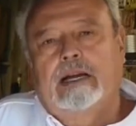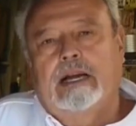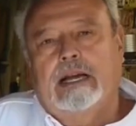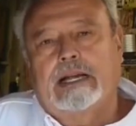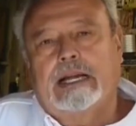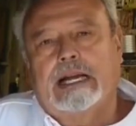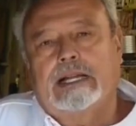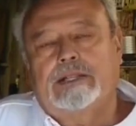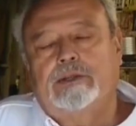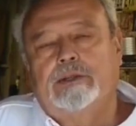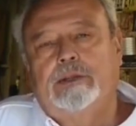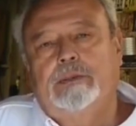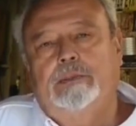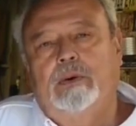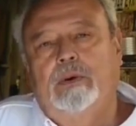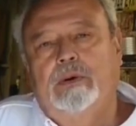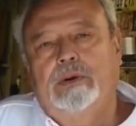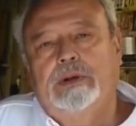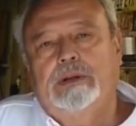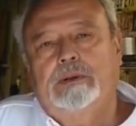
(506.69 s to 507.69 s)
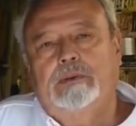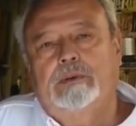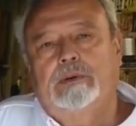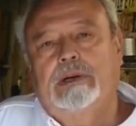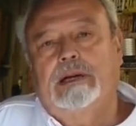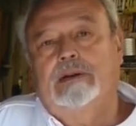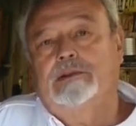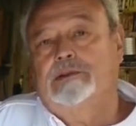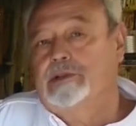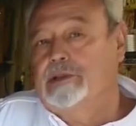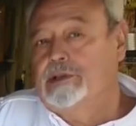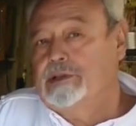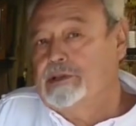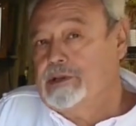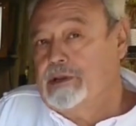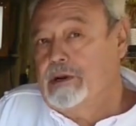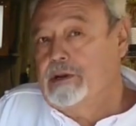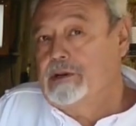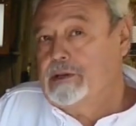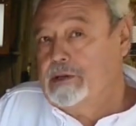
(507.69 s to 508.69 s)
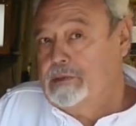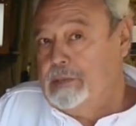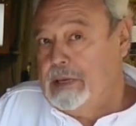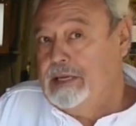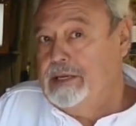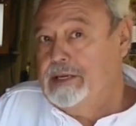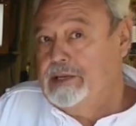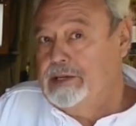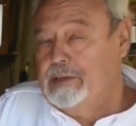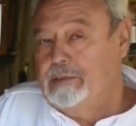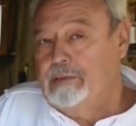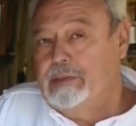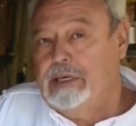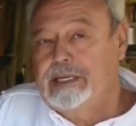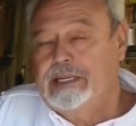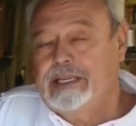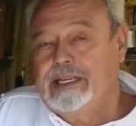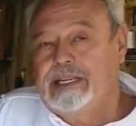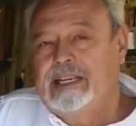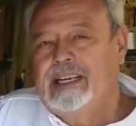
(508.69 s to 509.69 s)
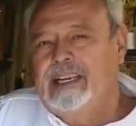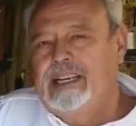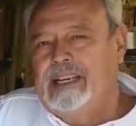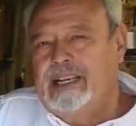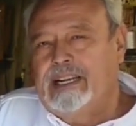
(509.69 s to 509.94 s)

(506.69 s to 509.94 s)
I got to the point where I was going to start spending some money,